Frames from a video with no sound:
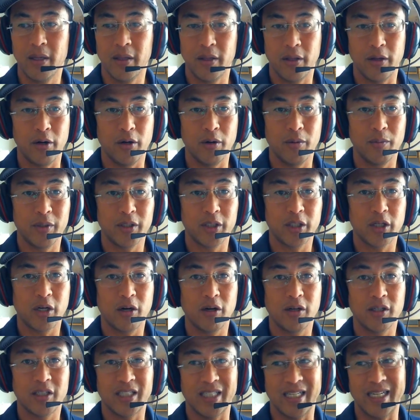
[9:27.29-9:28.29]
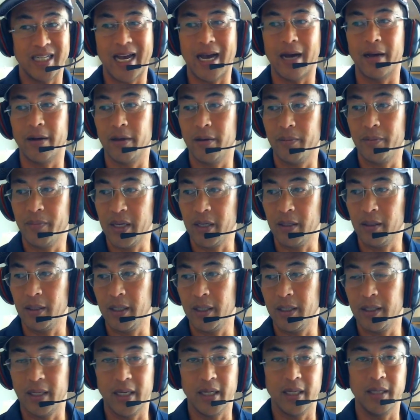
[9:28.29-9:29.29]
the IRMA charge and how to appeal
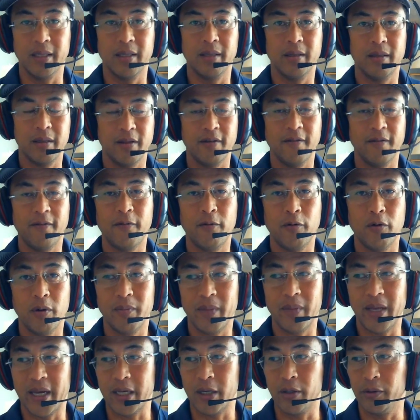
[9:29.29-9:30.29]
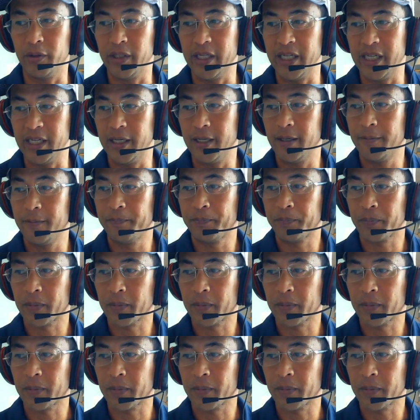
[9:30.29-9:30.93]
it and the form that you'll need.